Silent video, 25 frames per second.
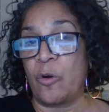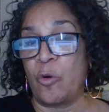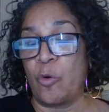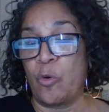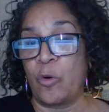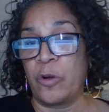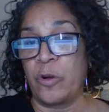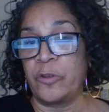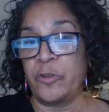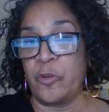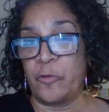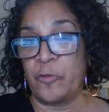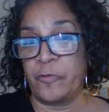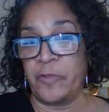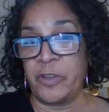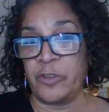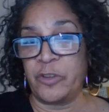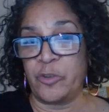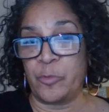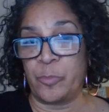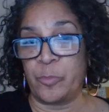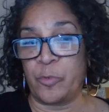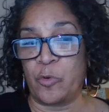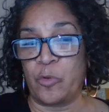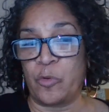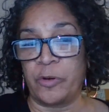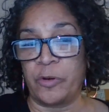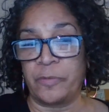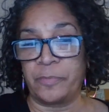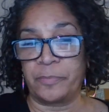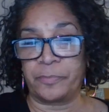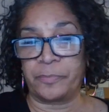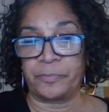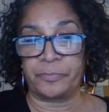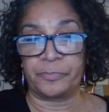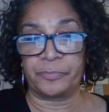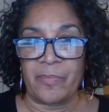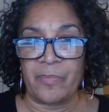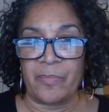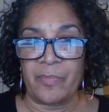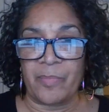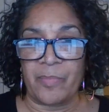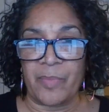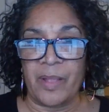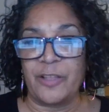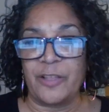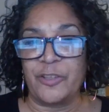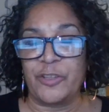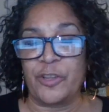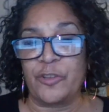on your vision board.
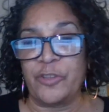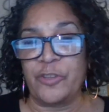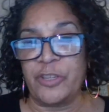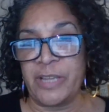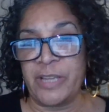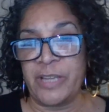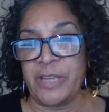So